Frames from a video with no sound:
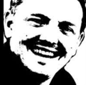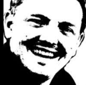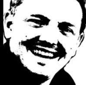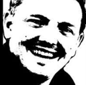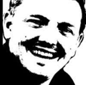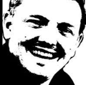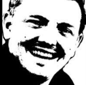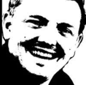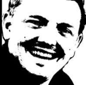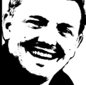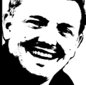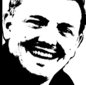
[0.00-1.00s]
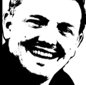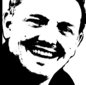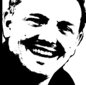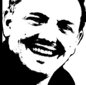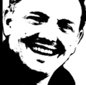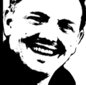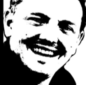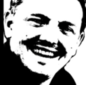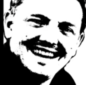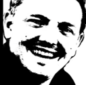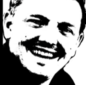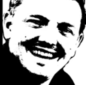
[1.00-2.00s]
Your roads aren't flat.
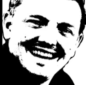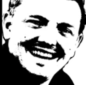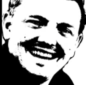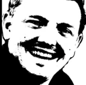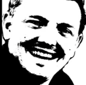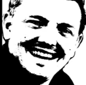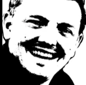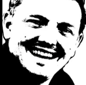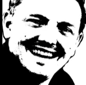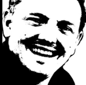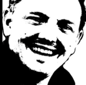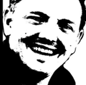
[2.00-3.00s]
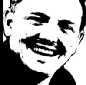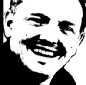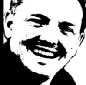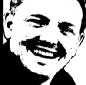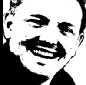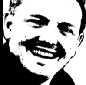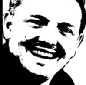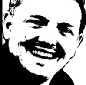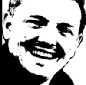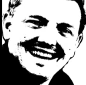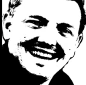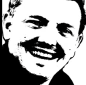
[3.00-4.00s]
Just hit that bumps, just
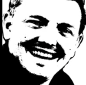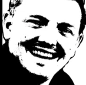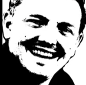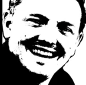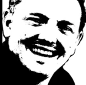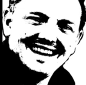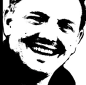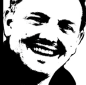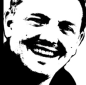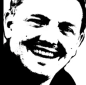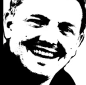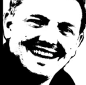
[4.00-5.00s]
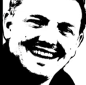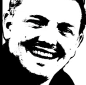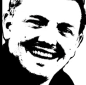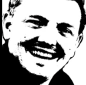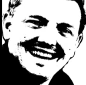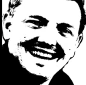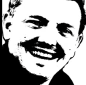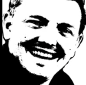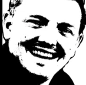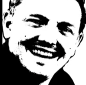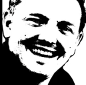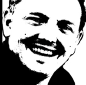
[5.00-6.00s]
unsettled that car and just slid out
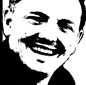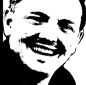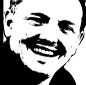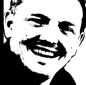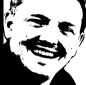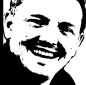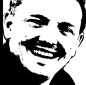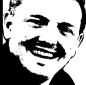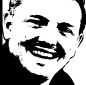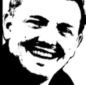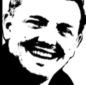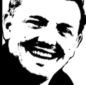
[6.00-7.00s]
wide. Todd saw his